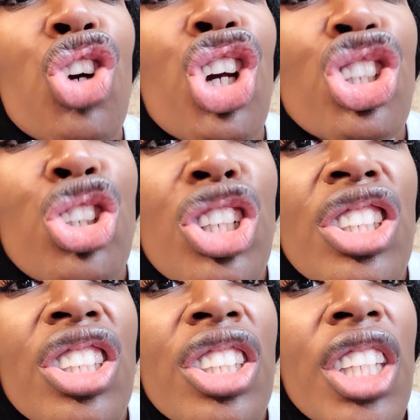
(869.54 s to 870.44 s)
As you
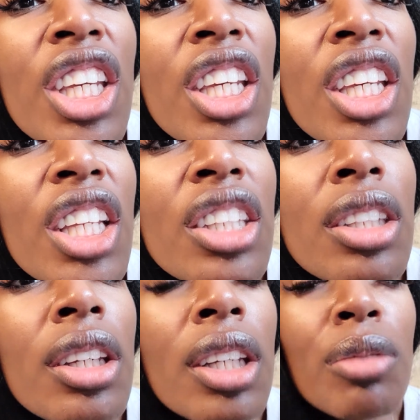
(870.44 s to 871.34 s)
can see,
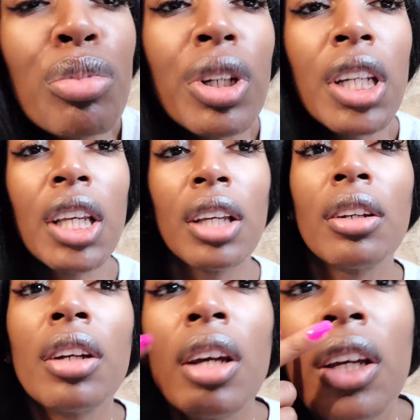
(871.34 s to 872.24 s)
it's looking pretty
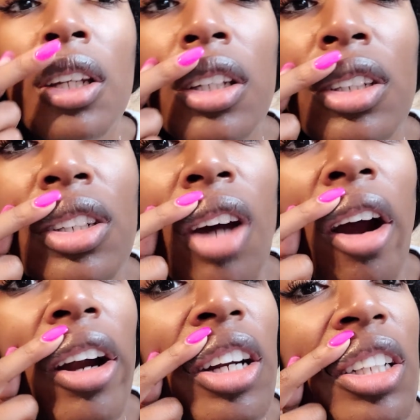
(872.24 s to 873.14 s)

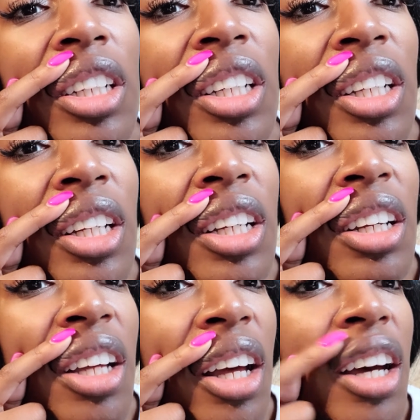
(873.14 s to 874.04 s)
dark.
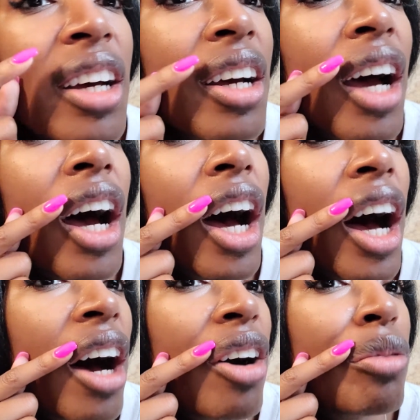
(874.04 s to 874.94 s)

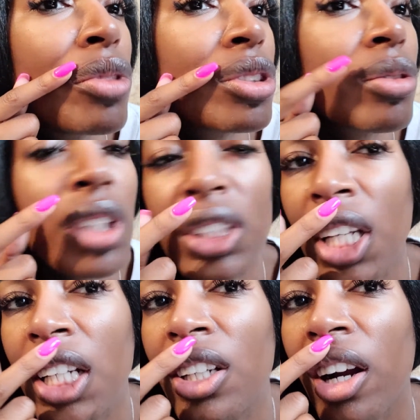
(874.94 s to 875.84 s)
I almost want to
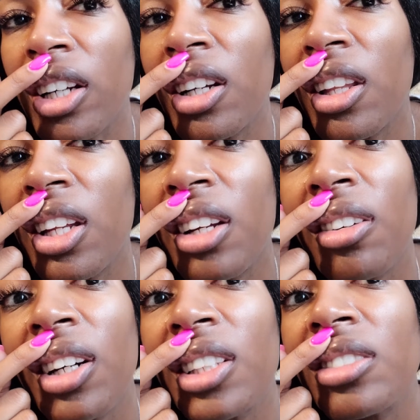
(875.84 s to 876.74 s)
say darker than it
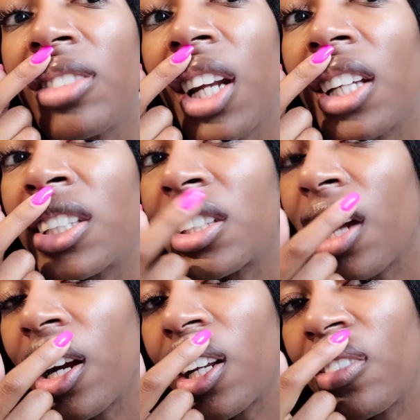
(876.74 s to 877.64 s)
was when I
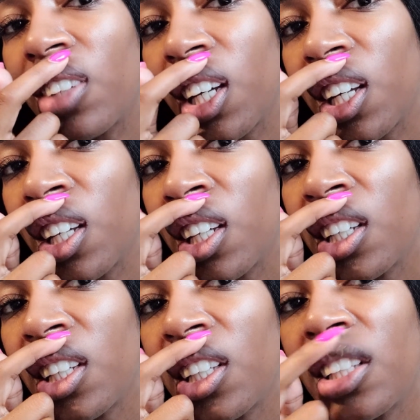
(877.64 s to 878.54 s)
started, but
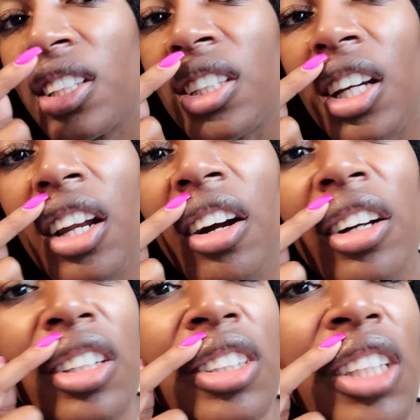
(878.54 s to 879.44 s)
it's kind of hard to